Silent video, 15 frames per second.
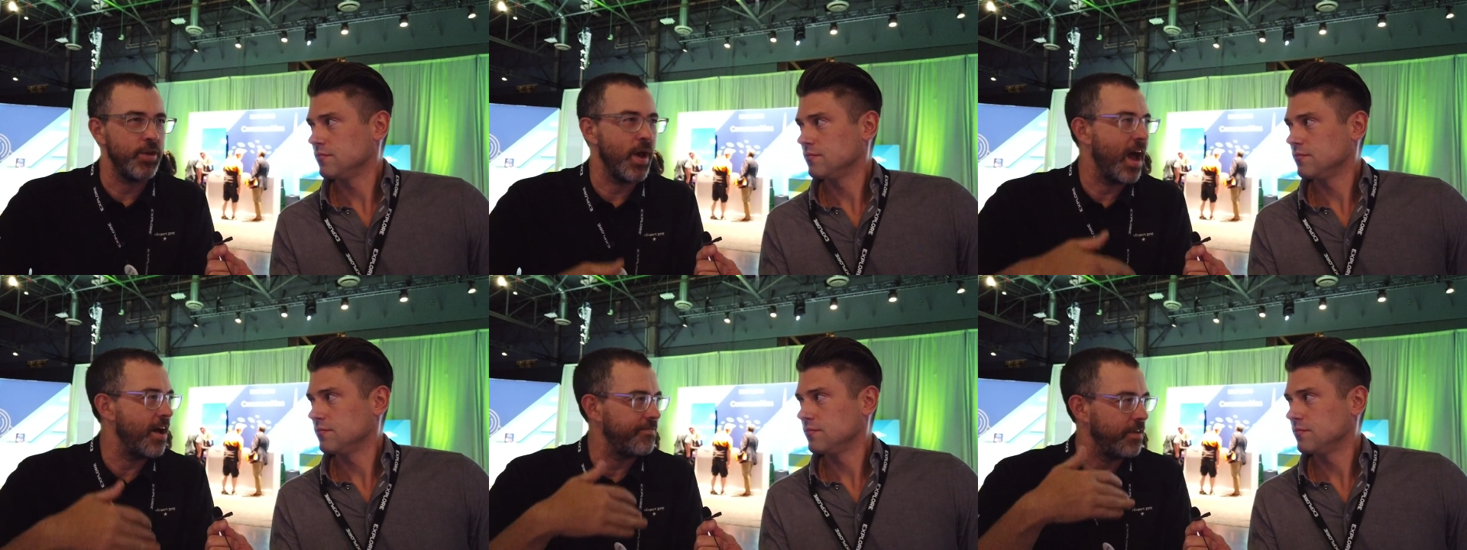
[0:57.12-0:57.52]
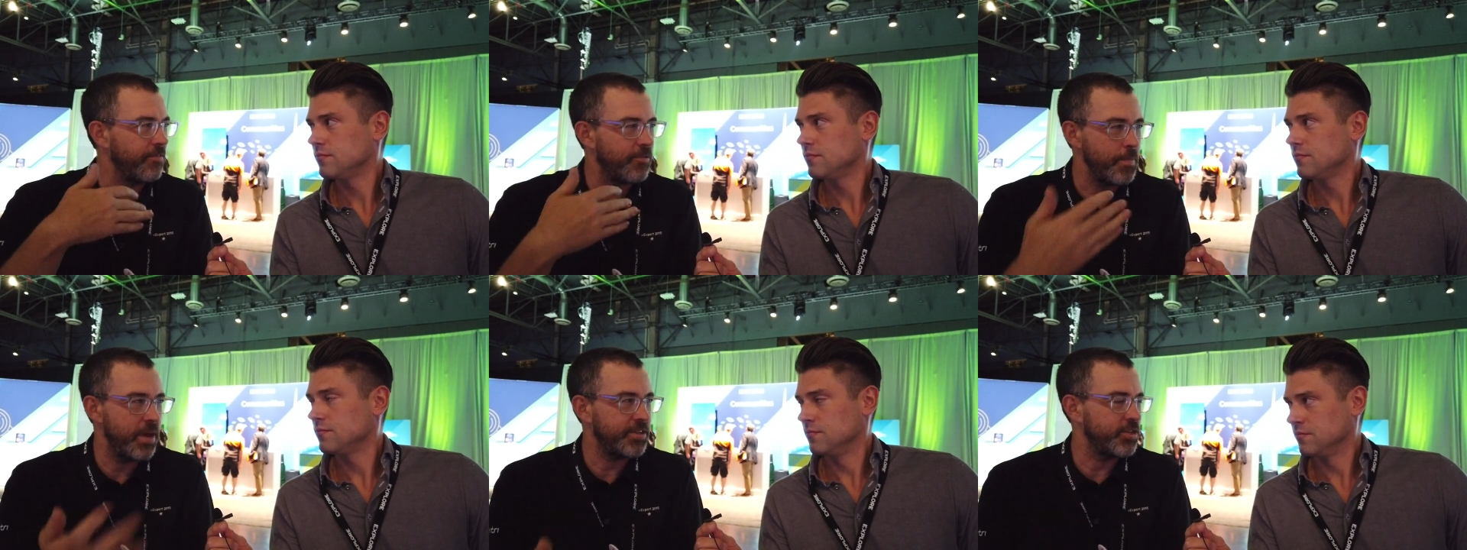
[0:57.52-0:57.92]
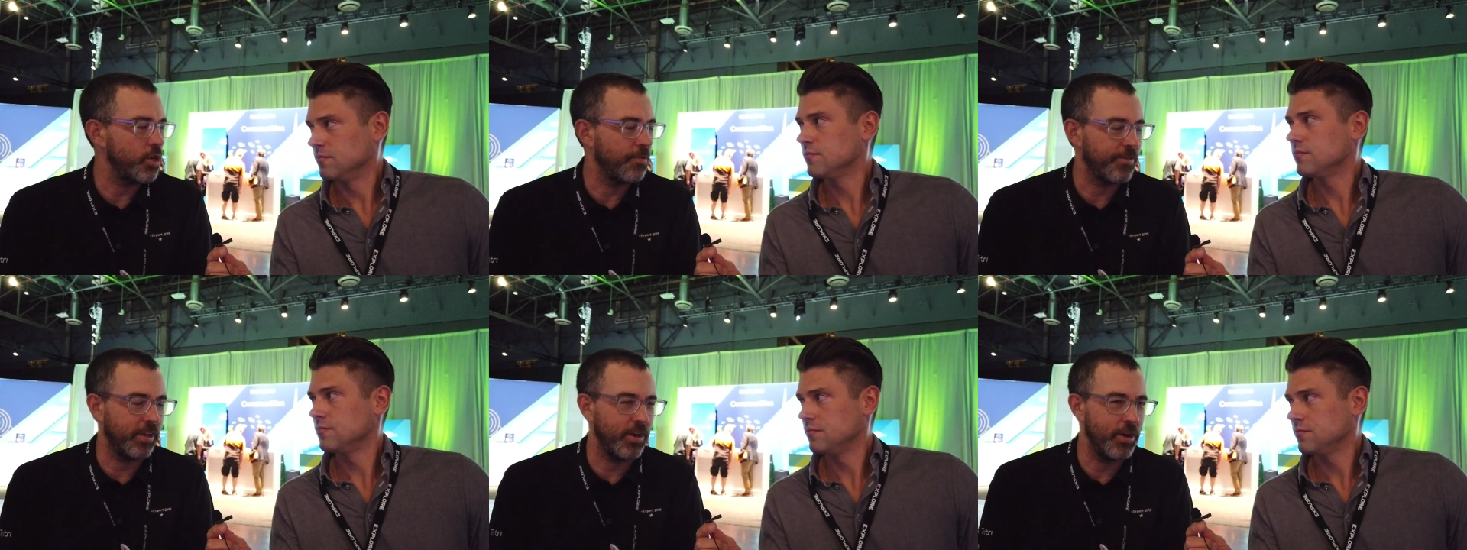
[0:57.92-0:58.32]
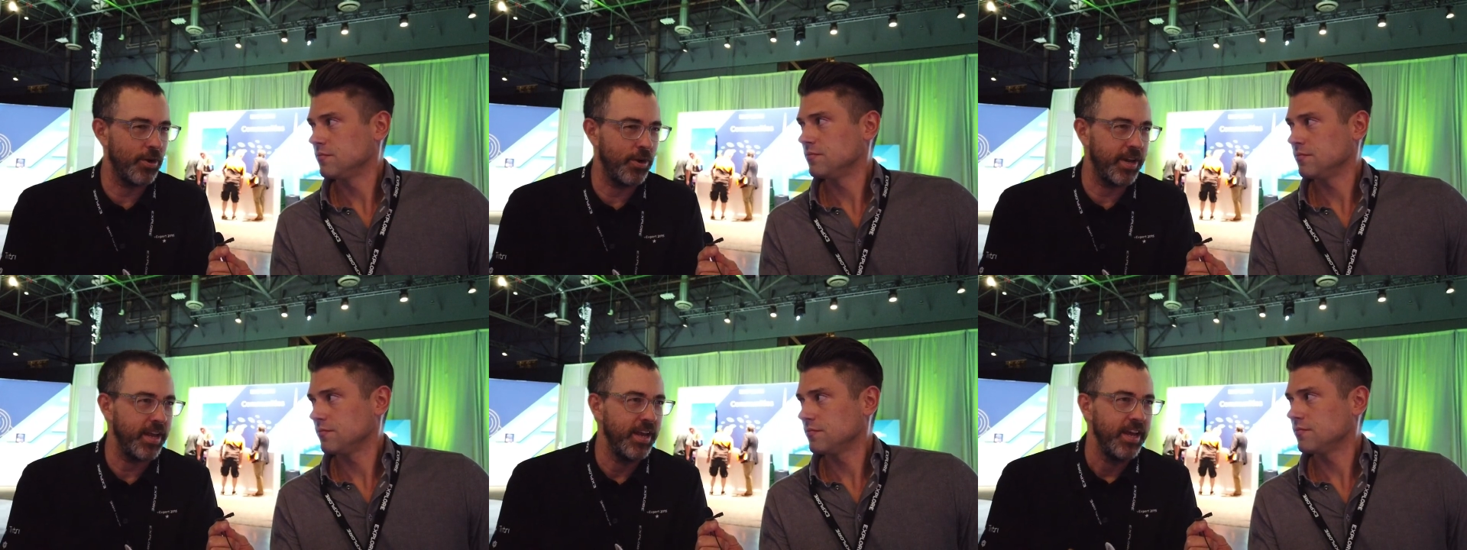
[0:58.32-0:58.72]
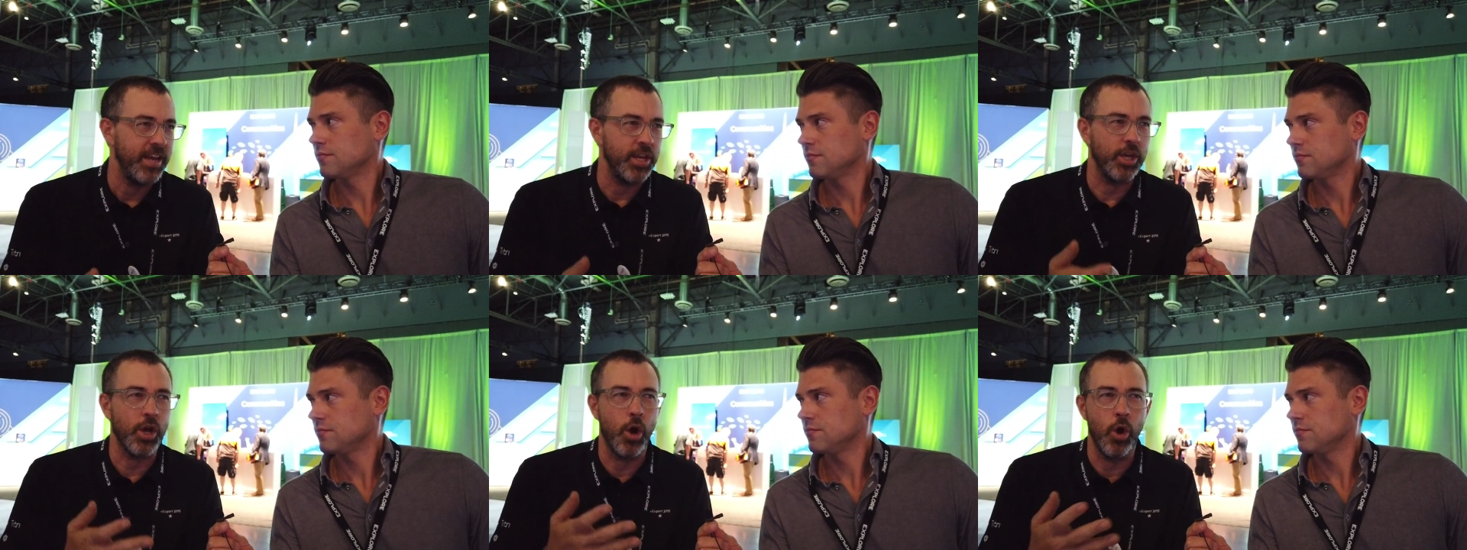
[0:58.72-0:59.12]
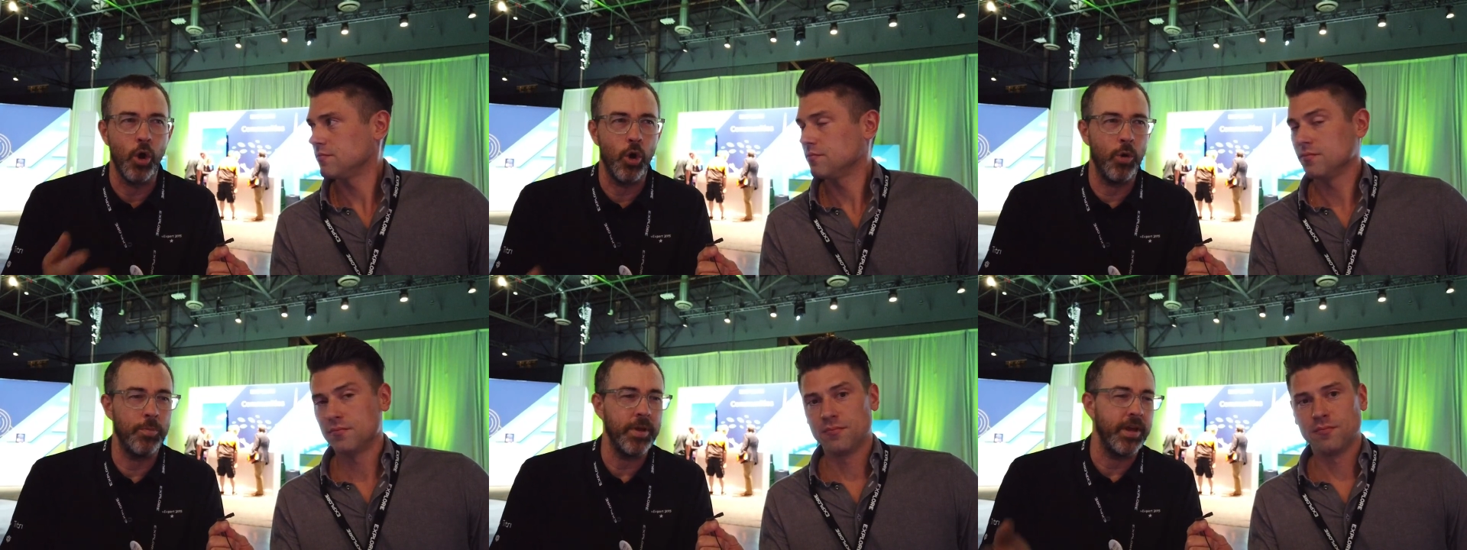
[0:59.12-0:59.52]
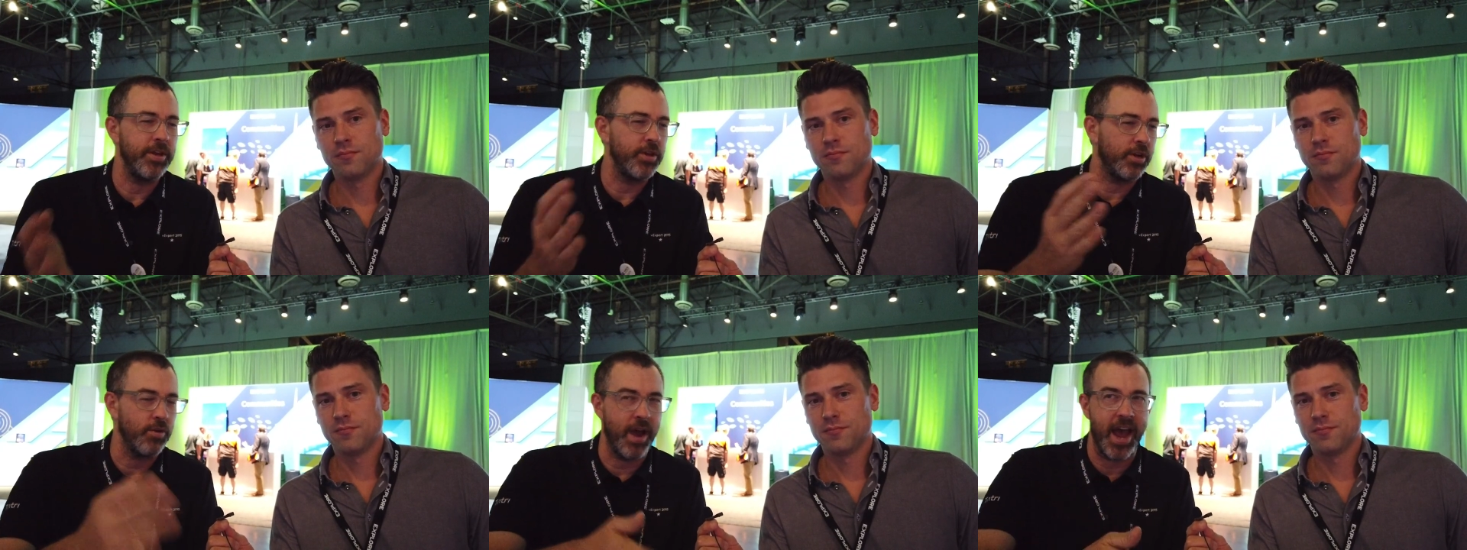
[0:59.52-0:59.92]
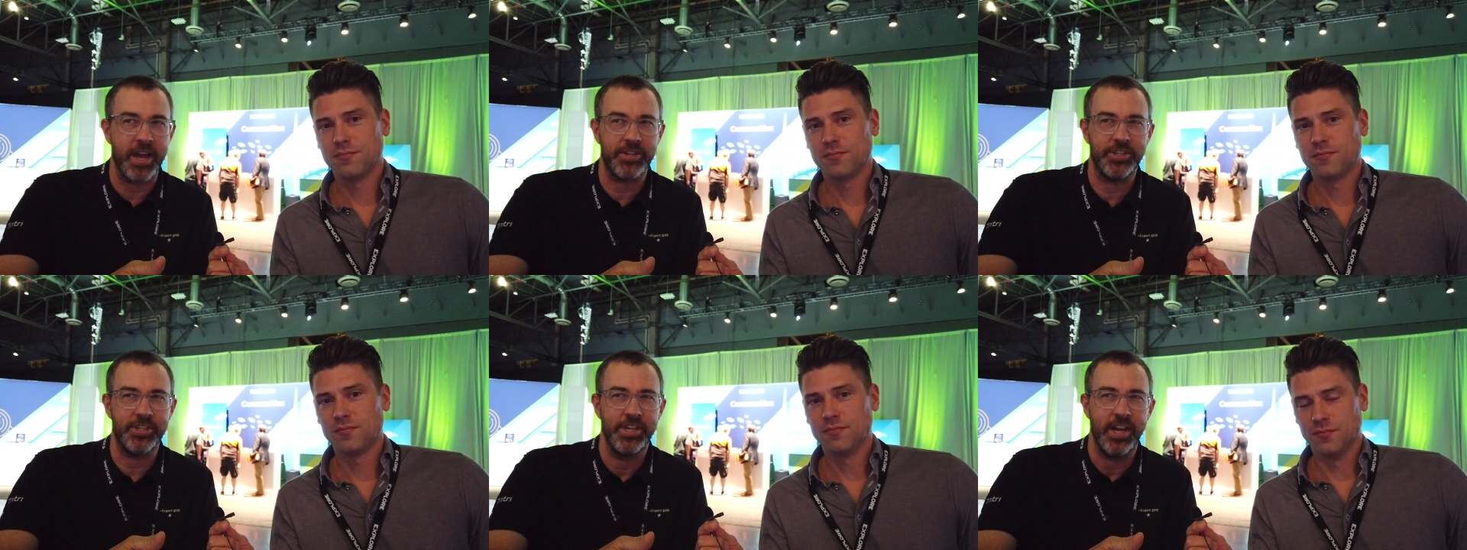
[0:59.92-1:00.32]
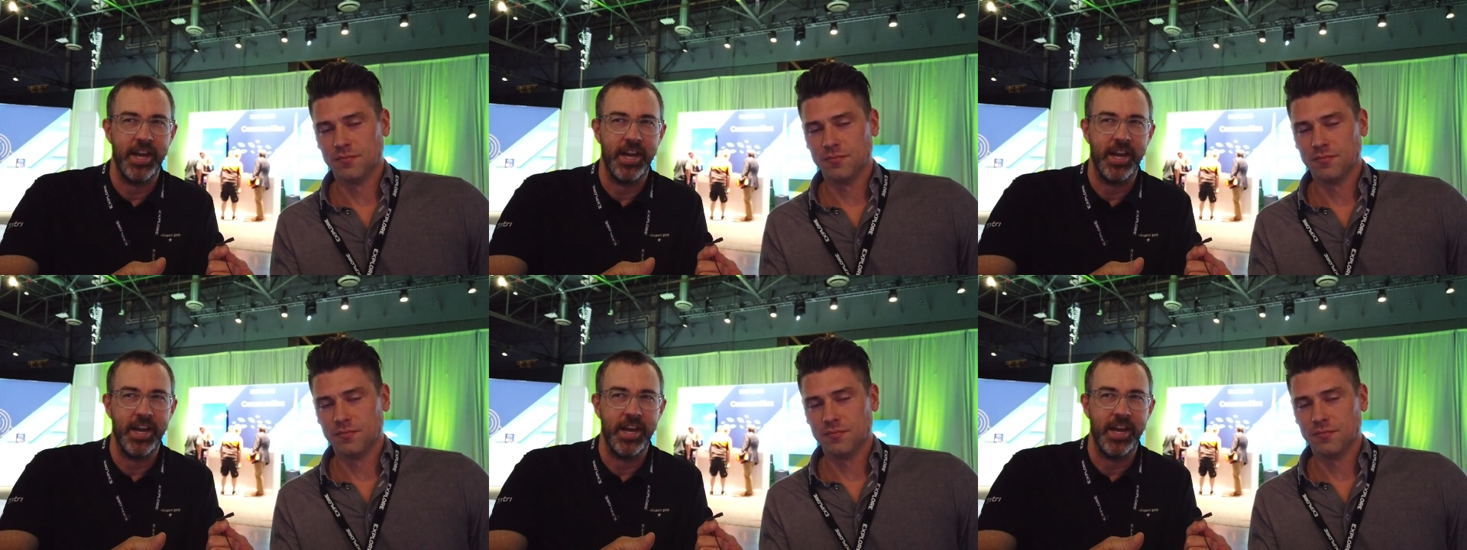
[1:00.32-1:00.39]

Speaker 1: you have information overload, you go home and you crash,